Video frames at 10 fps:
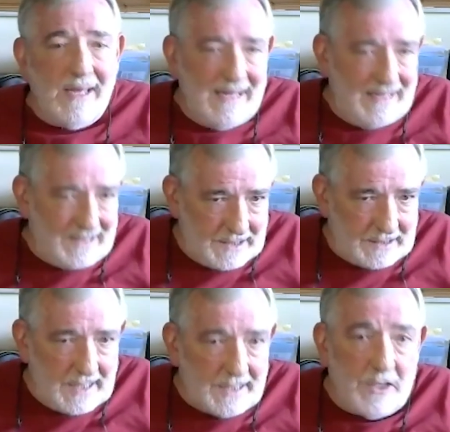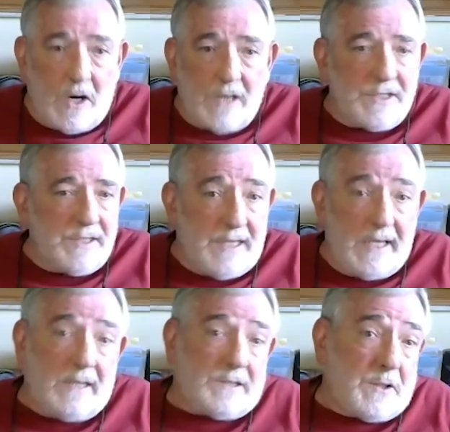just like the
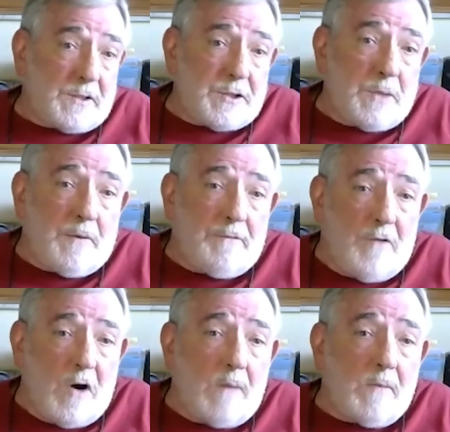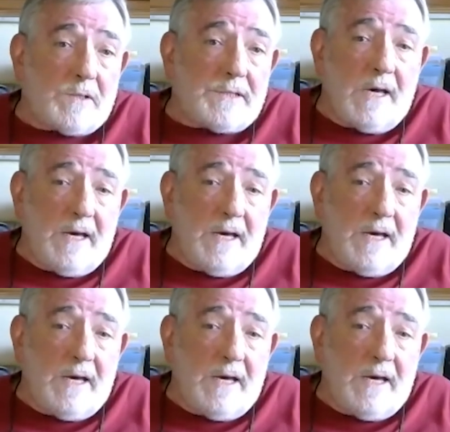Argentines. They're super farmers.